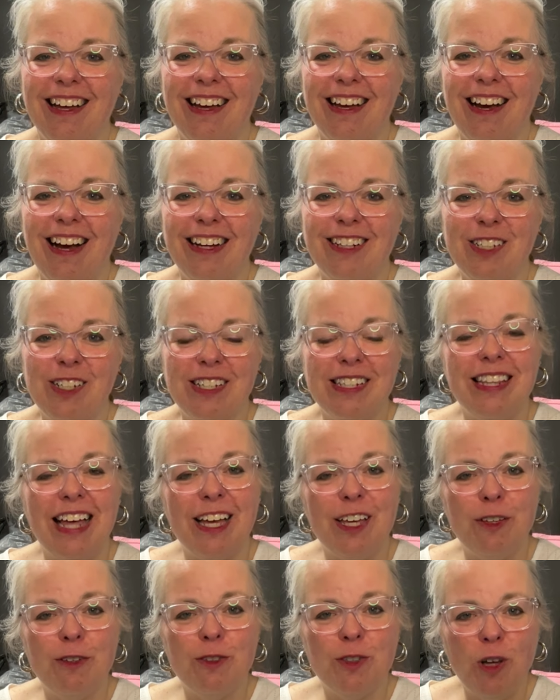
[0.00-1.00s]
I just
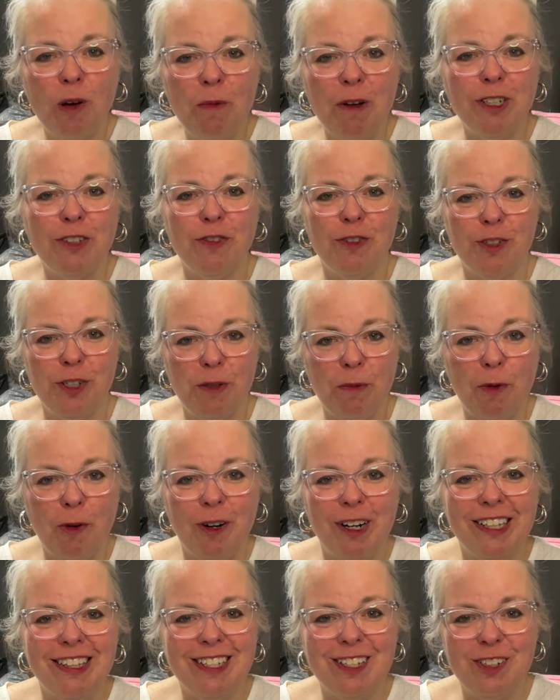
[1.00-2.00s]
thank you so much for
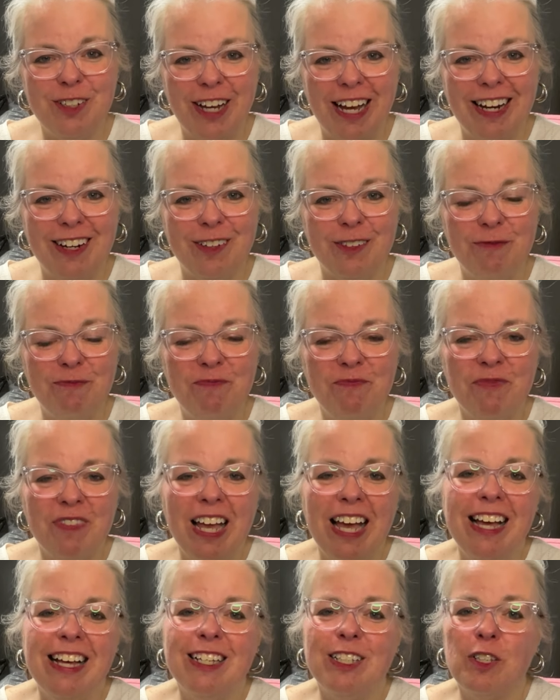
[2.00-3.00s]
supporting this channel.
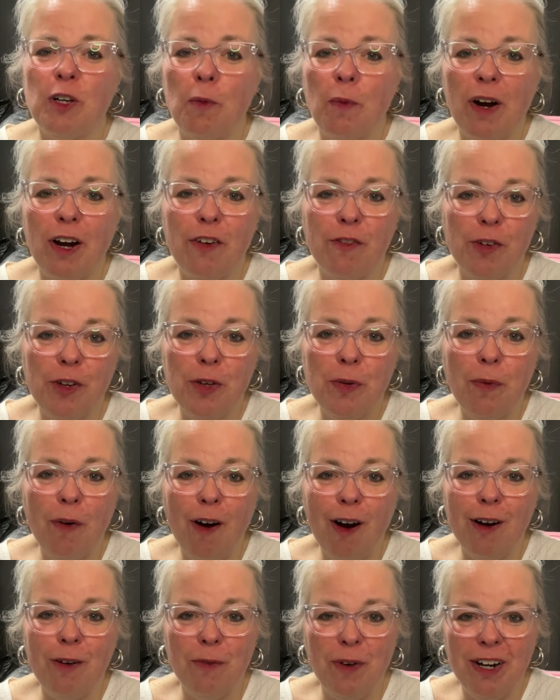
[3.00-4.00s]
So wherever you
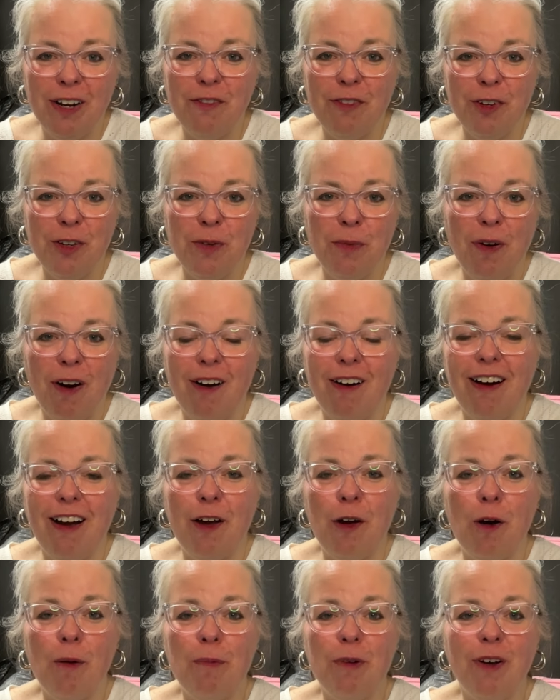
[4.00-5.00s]
are, whenever you are, I
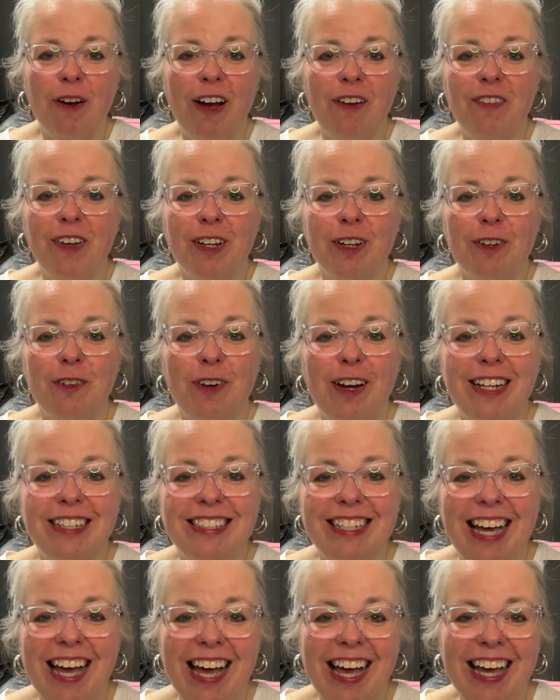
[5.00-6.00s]
hope you're having a great
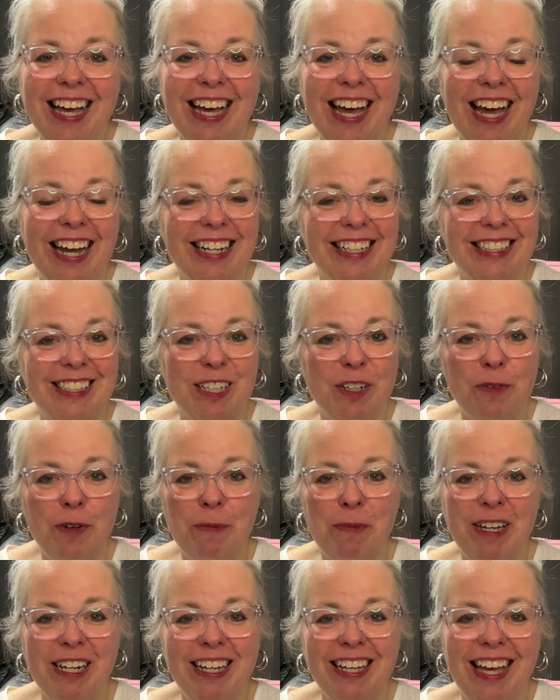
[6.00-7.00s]
day. And until we
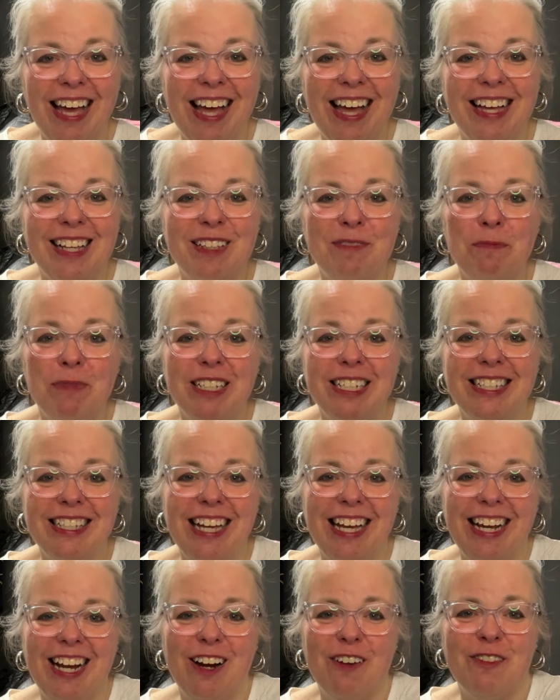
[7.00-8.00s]
meet again, please
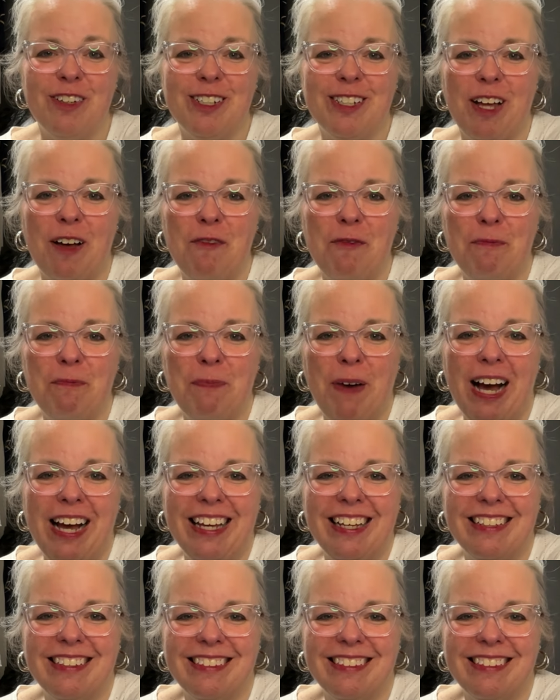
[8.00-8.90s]
take care of yourself. Bye.